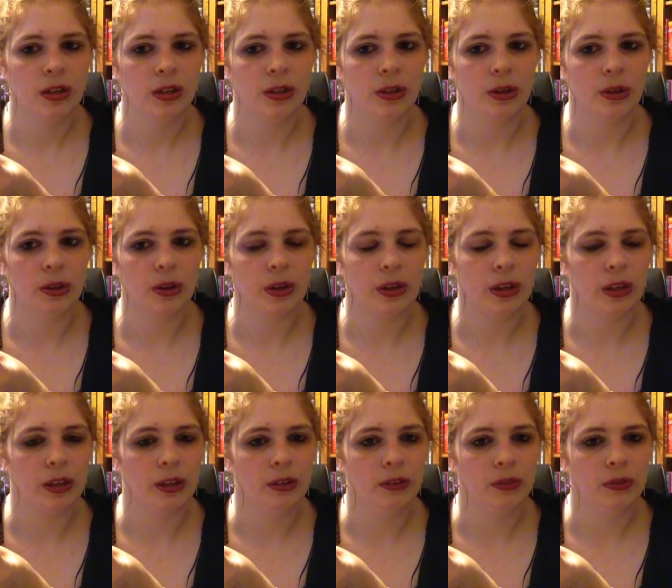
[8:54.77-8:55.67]
you know,
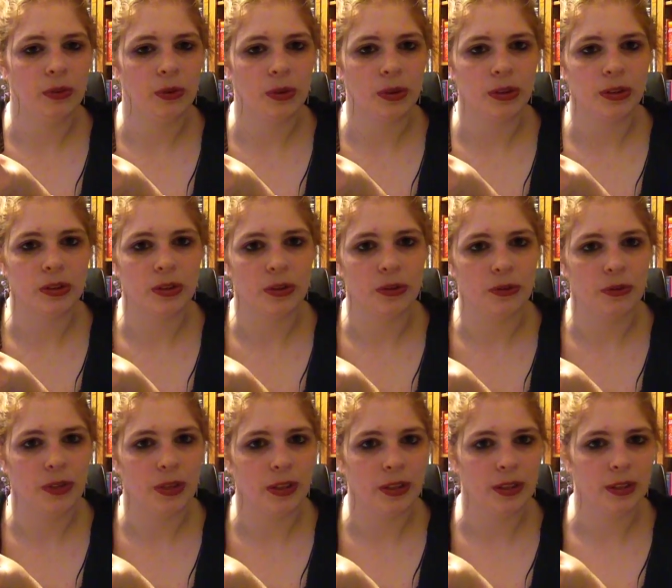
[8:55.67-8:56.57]
looking for
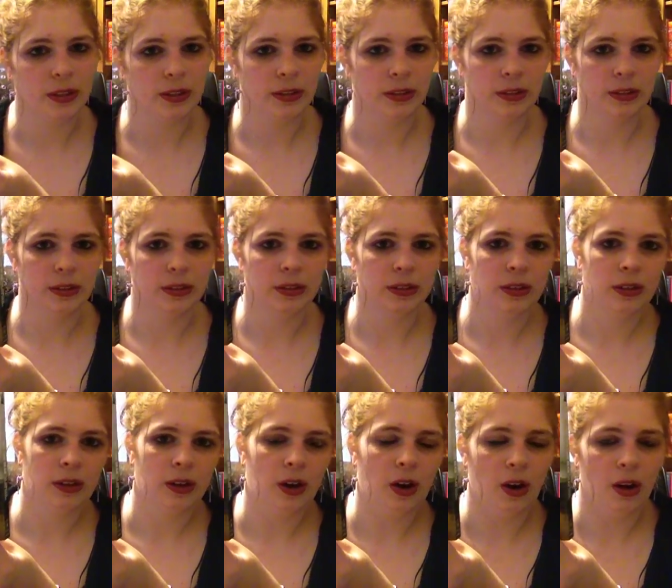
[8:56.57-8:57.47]
Sophia and
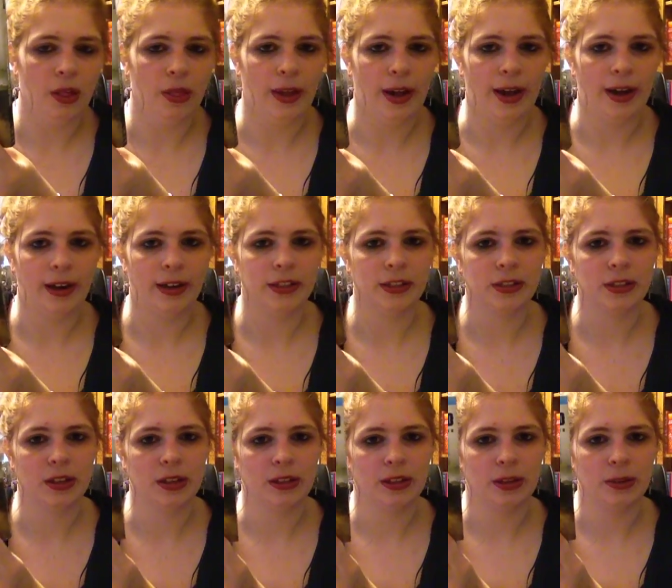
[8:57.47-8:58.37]
all that. I just
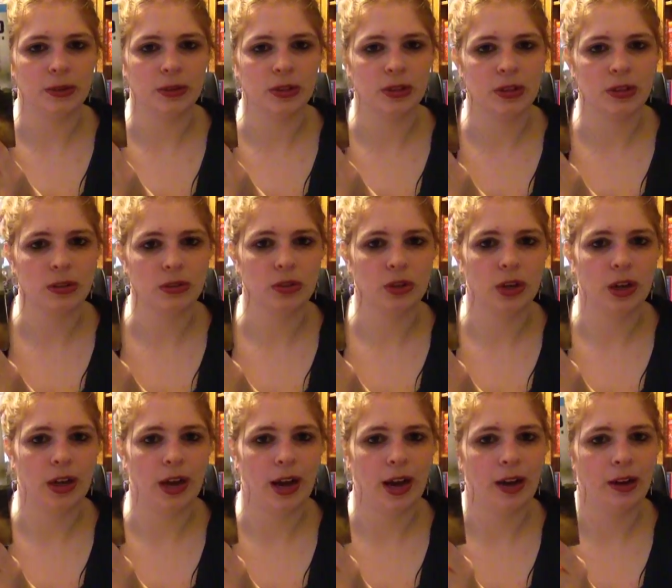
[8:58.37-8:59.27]
thought that was a little
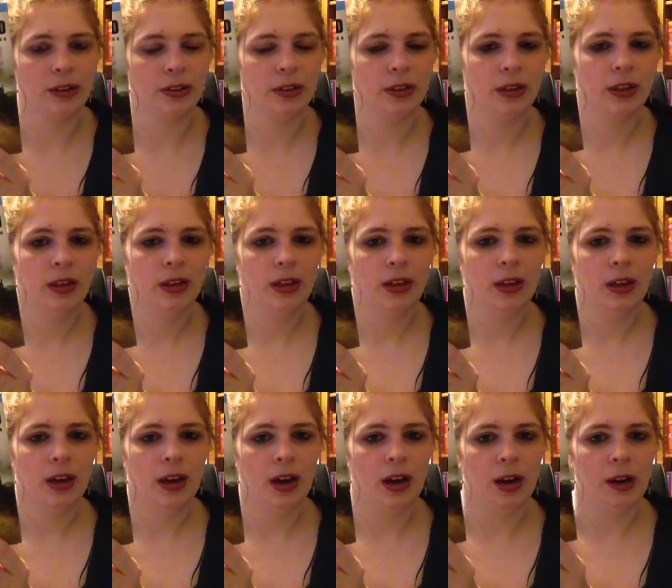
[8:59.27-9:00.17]
drug out.
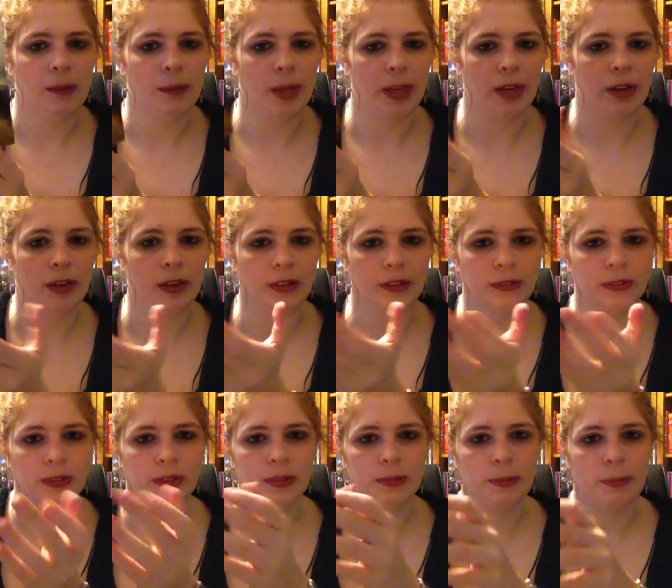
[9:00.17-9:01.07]
Um, they could
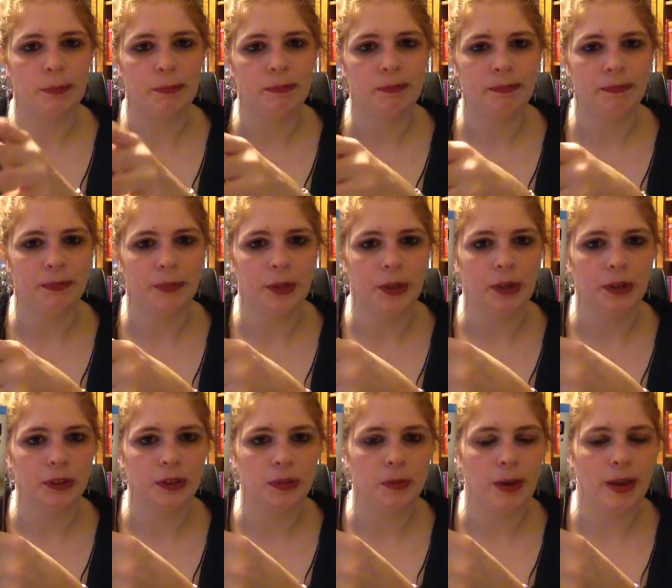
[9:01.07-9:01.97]
have, you
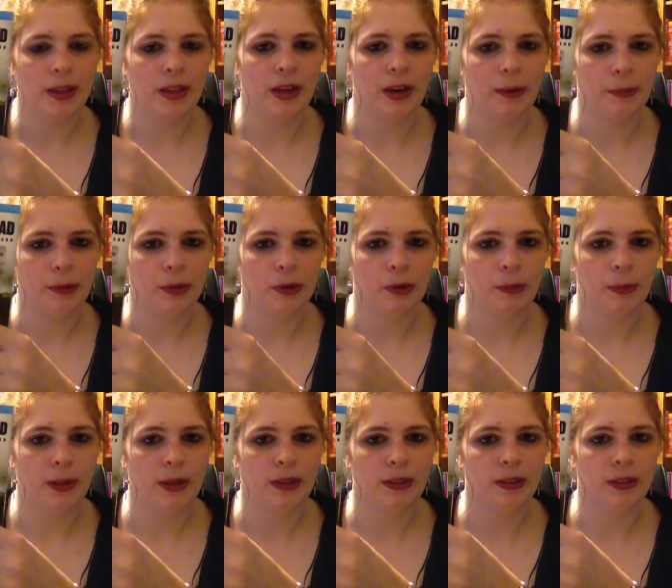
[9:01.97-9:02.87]
know, sped that up a little
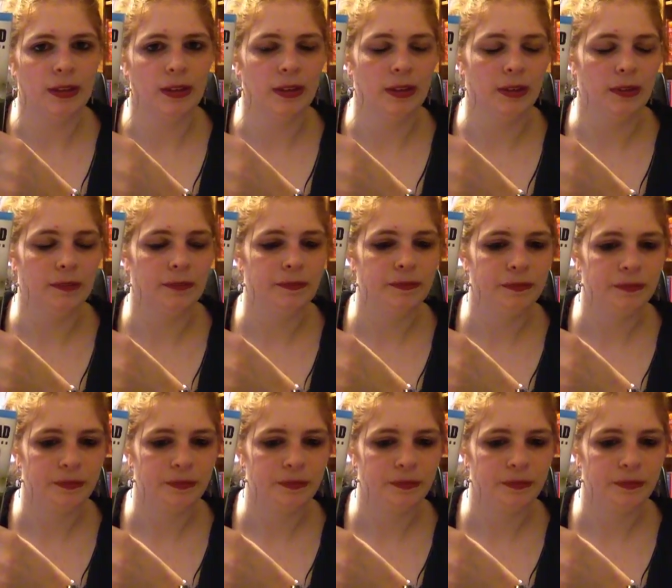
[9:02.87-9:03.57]
bit and then